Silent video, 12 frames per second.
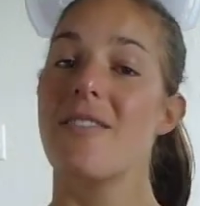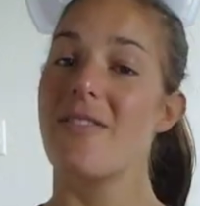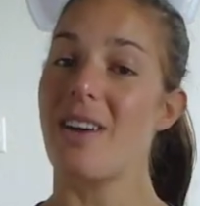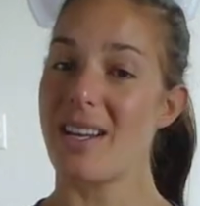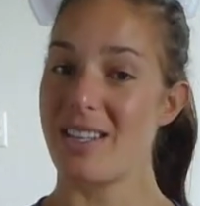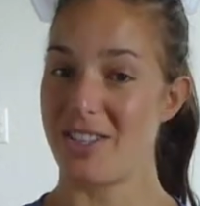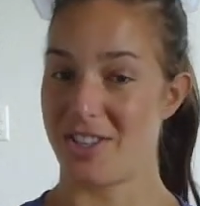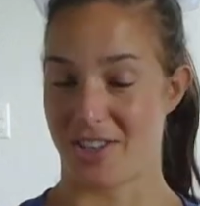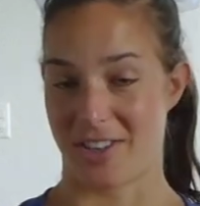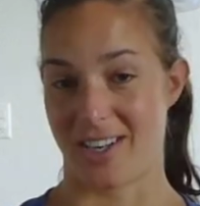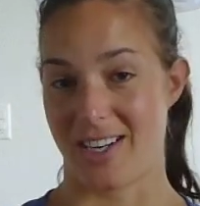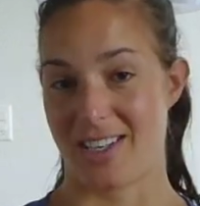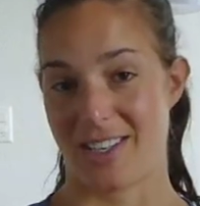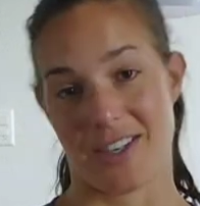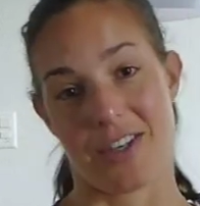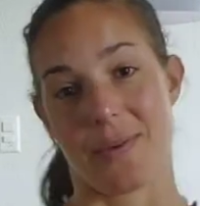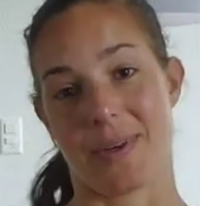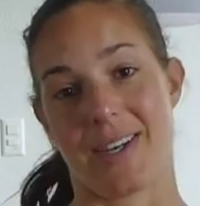find a tree to
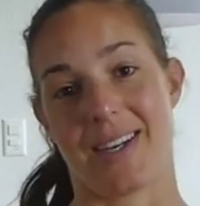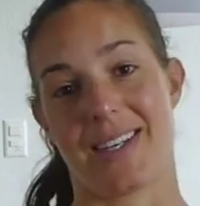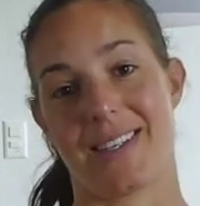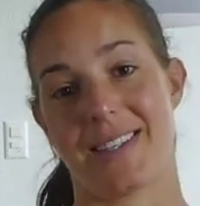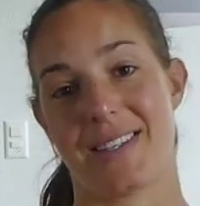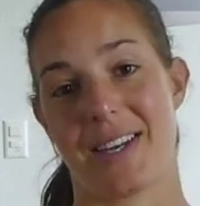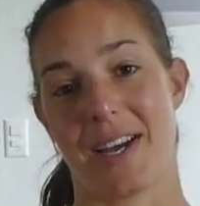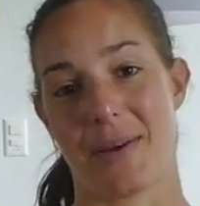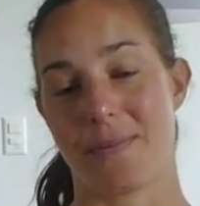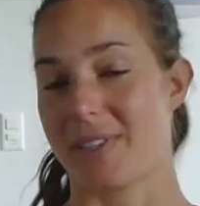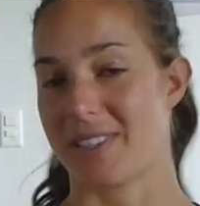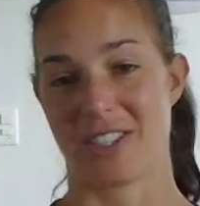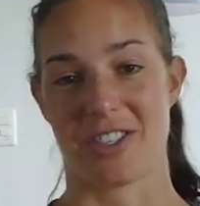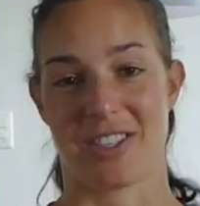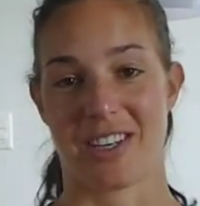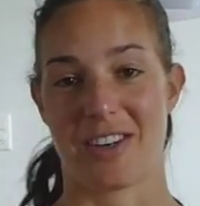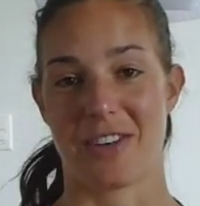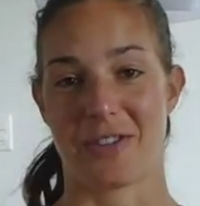go behind because I just
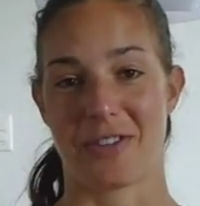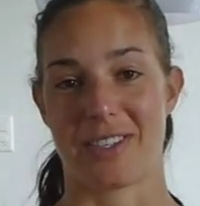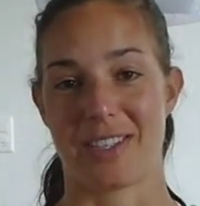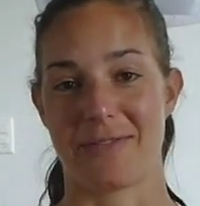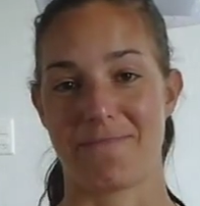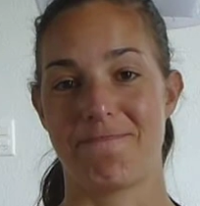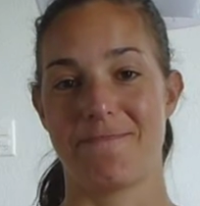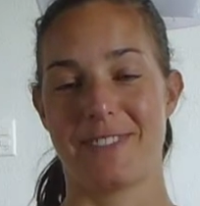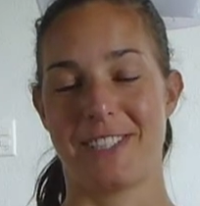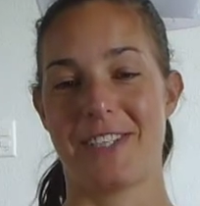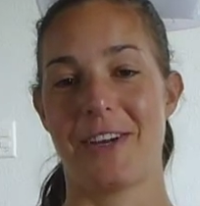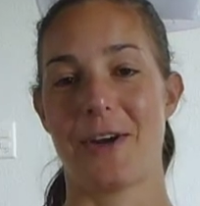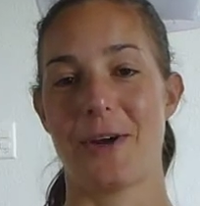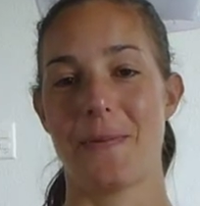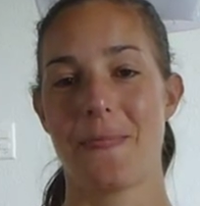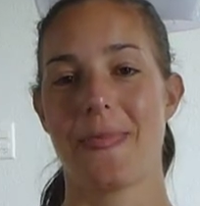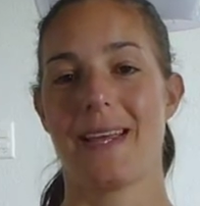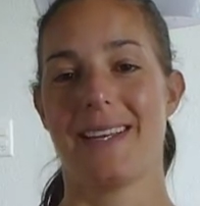can't hold it in. So
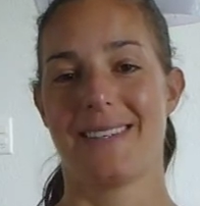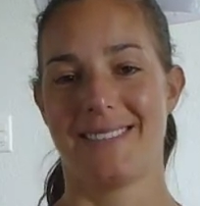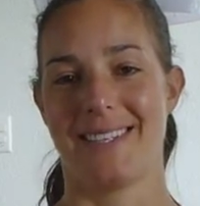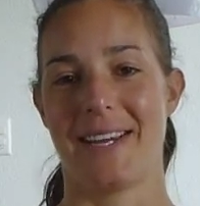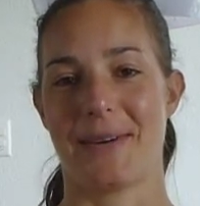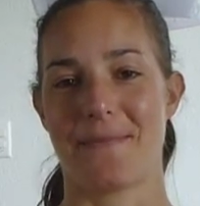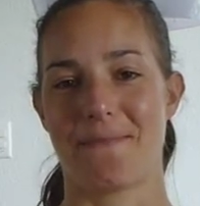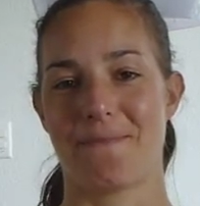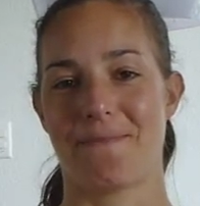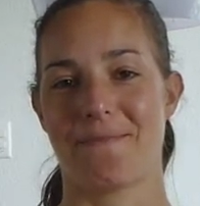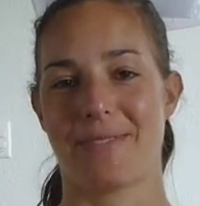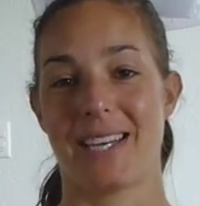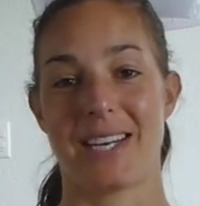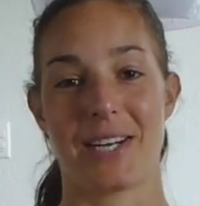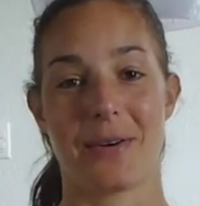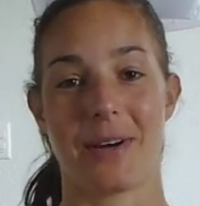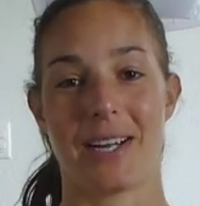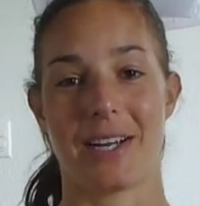yeah, getting
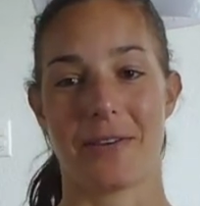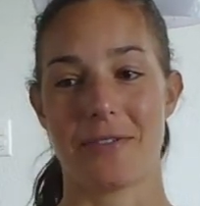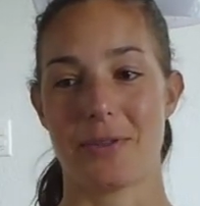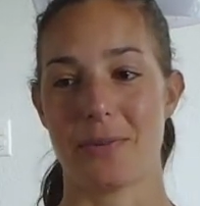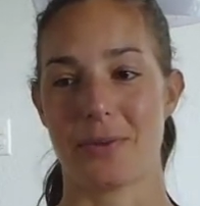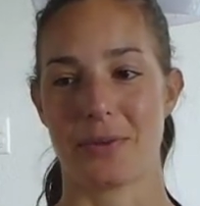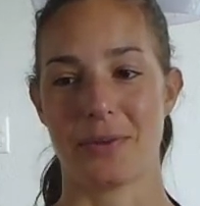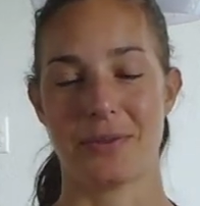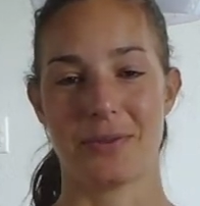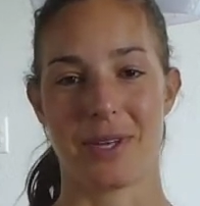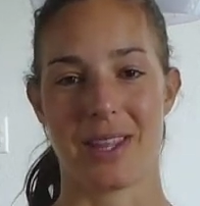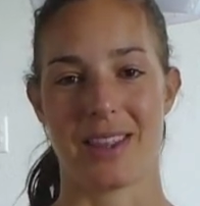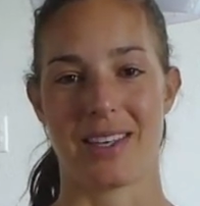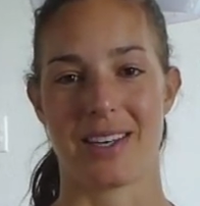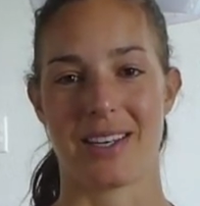quite comfortable with